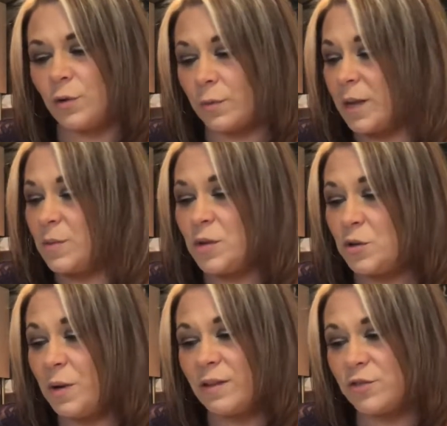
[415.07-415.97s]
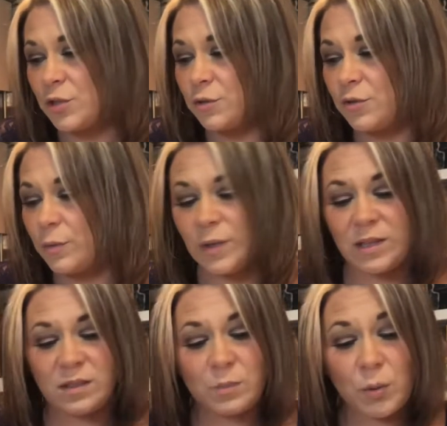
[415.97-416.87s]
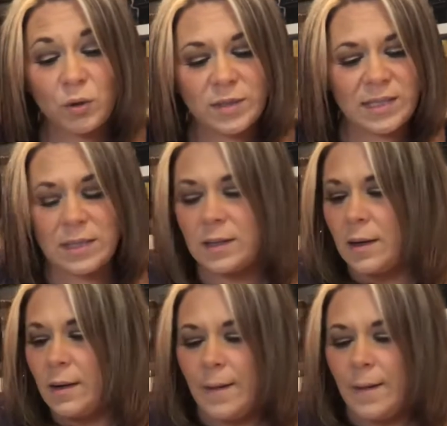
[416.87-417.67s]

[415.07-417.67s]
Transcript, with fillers: or maybe you have children with this person.